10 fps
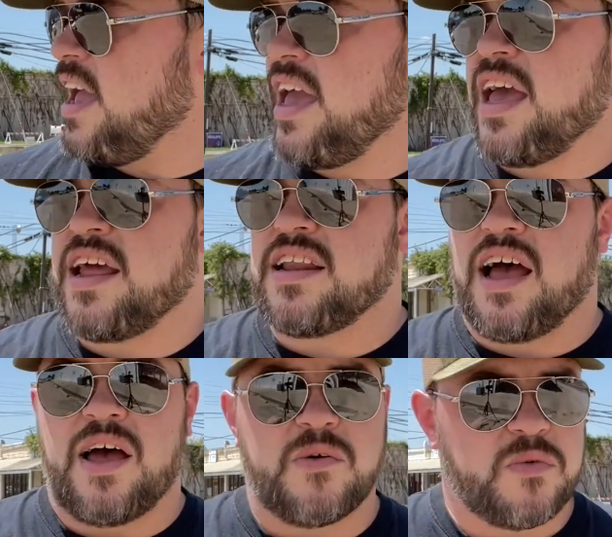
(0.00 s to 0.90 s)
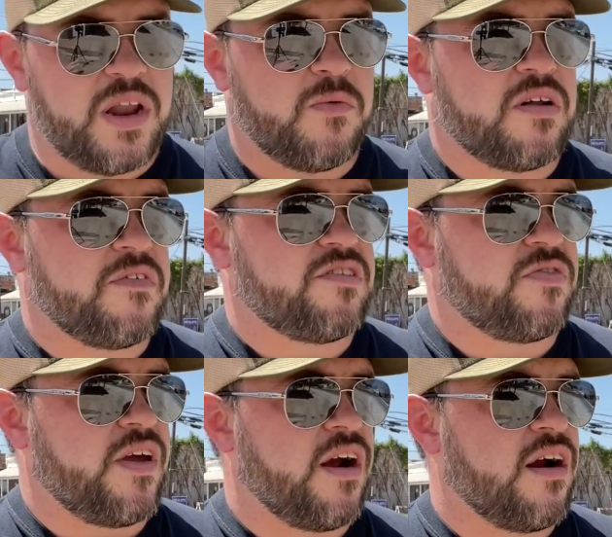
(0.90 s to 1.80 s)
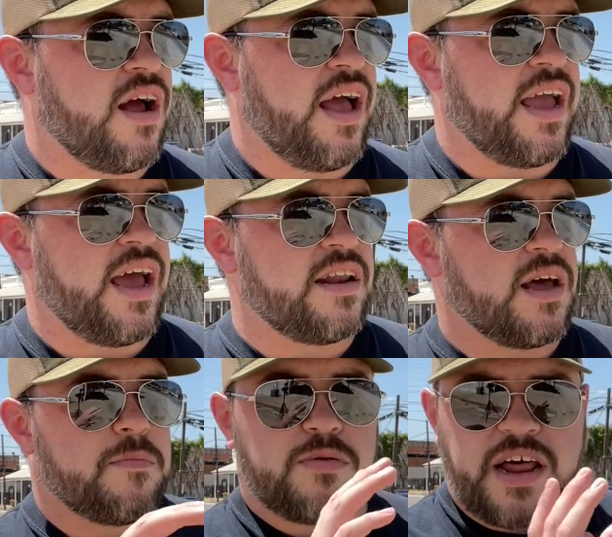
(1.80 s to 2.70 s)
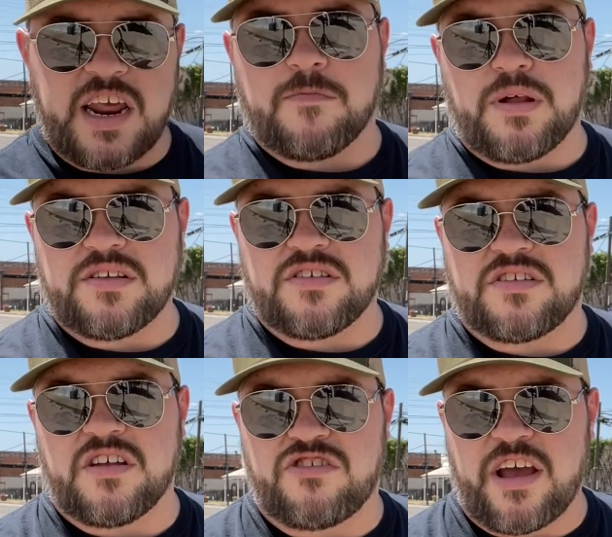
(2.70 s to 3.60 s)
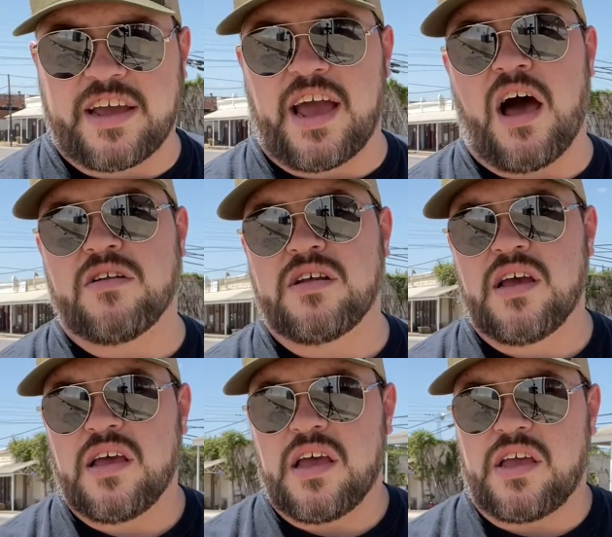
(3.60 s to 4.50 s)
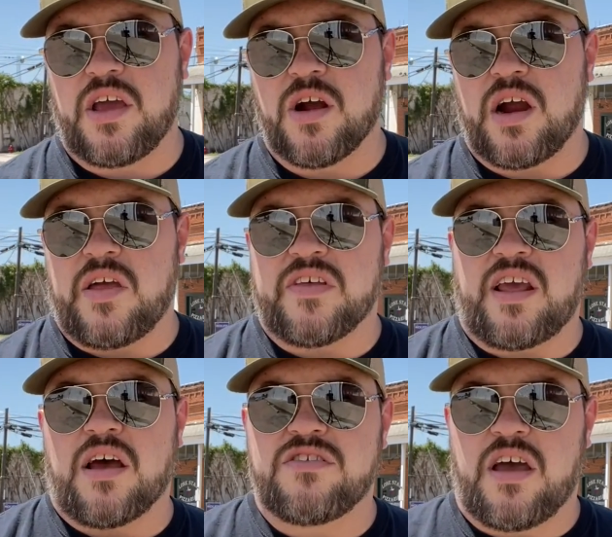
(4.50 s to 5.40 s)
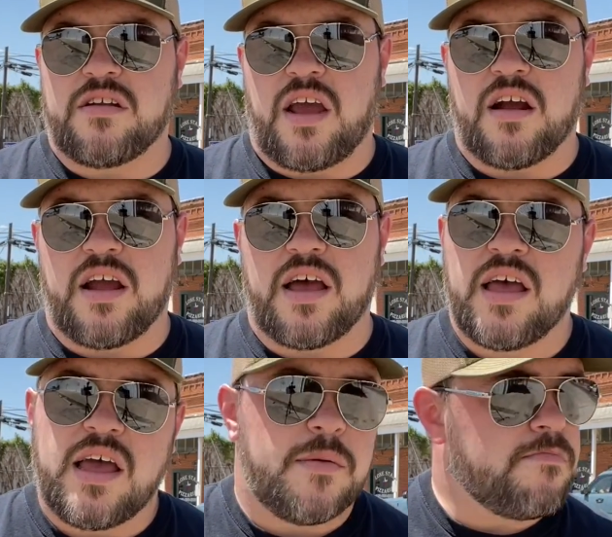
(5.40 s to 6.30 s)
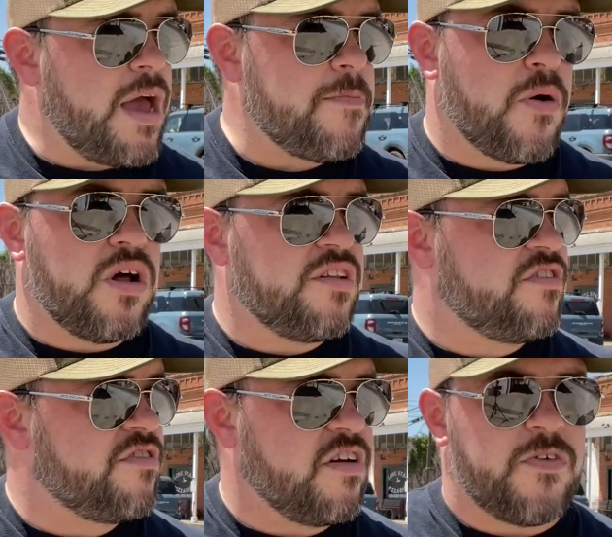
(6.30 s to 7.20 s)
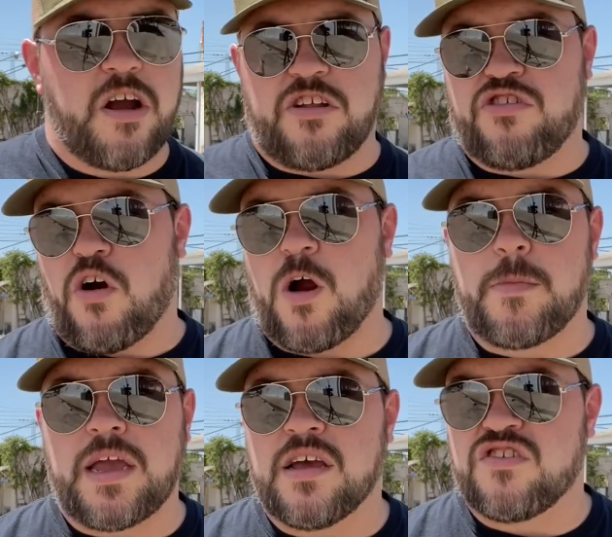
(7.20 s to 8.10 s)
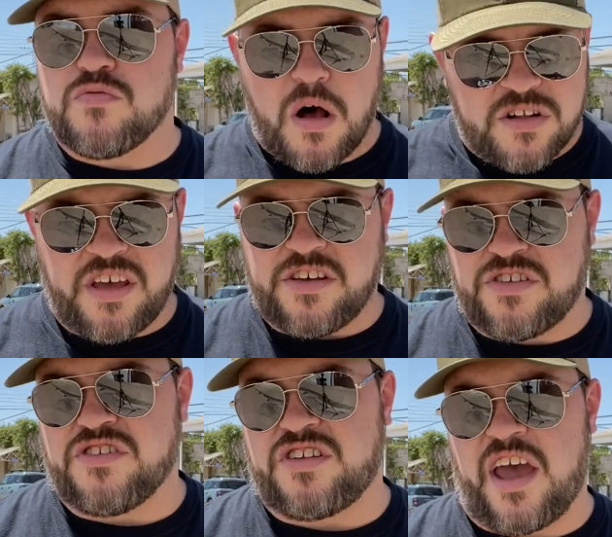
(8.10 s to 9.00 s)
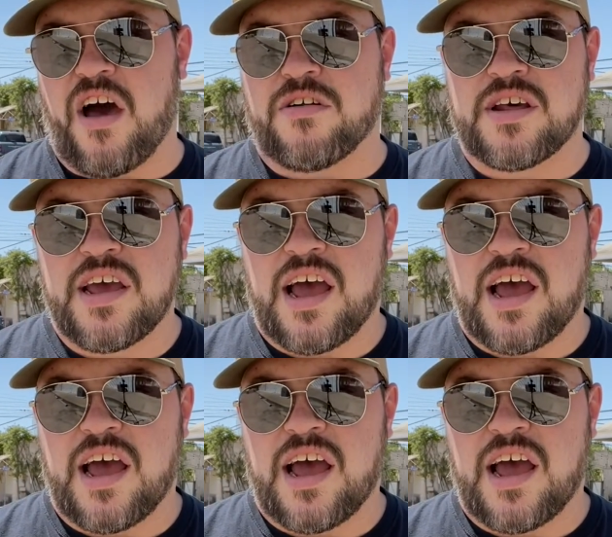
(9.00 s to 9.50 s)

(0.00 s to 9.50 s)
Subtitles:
And really want to visit there, and plenty of places to check out here in the downtown area. Maypearl is just a very charming, small Texas town.